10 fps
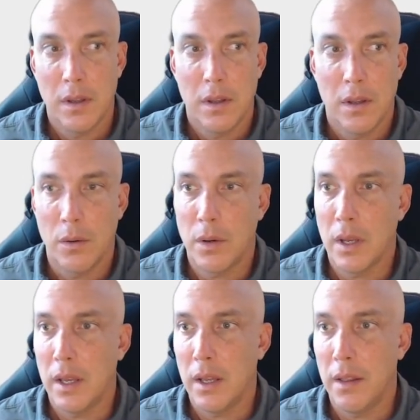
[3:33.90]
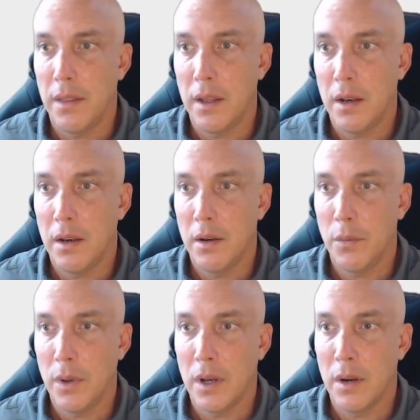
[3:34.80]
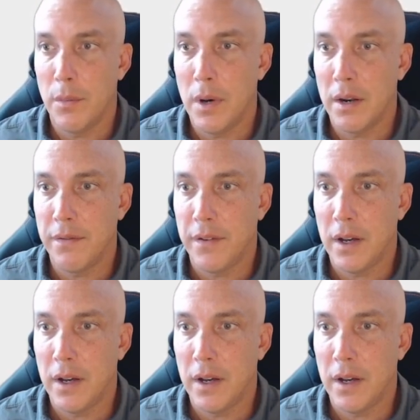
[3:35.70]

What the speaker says: Okay, and then we got to modify